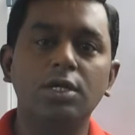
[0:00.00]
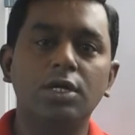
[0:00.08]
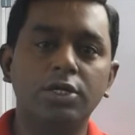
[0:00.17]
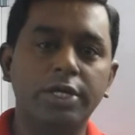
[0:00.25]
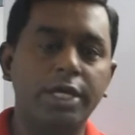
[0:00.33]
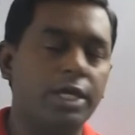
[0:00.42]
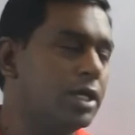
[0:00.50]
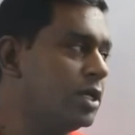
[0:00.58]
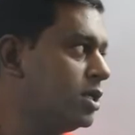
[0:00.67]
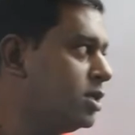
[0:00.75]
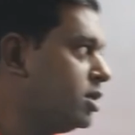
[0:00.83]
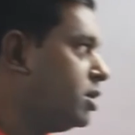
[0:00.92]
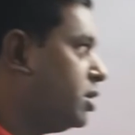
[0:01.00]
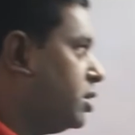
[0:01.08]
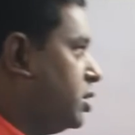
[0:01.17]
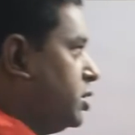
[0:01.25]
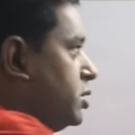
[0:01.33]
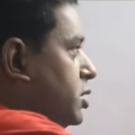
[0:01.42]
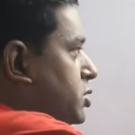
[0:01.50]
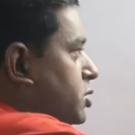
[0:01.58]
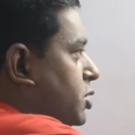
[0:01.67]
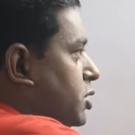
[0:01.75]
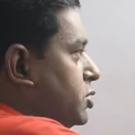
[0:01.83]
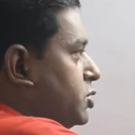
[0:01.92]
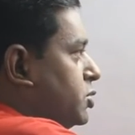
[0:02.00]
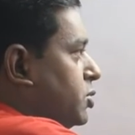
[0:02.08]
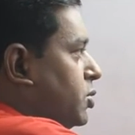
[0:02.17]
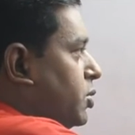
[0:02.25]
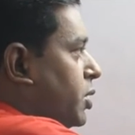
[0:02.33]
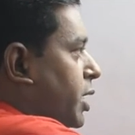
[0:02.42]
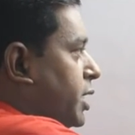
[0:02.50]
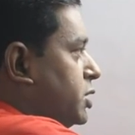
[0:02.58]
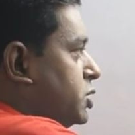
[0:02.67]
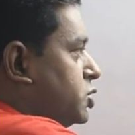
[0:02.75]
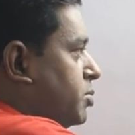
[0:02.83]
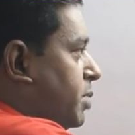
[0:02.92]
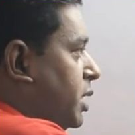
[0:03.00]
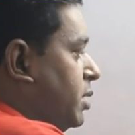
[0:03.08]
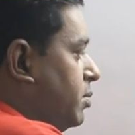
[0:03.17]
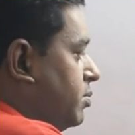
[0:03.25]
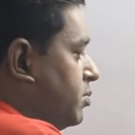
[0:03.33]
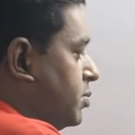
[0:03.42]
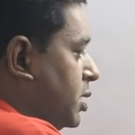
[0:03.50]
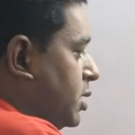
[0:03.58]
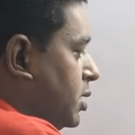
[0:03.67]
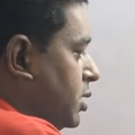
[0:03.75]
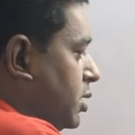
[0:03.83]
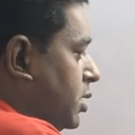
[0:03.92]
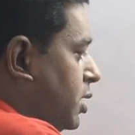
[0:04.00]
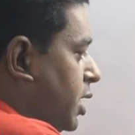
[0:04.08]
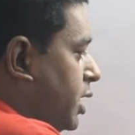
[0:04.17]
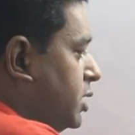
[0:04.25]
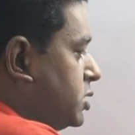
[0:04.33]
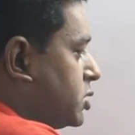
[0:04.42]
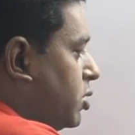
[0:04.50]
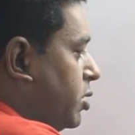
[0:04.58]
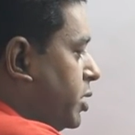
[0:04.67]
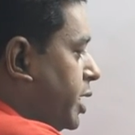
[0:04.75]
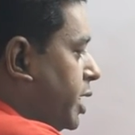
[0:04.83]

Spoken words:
Okay, in this ratio A is to B, A is called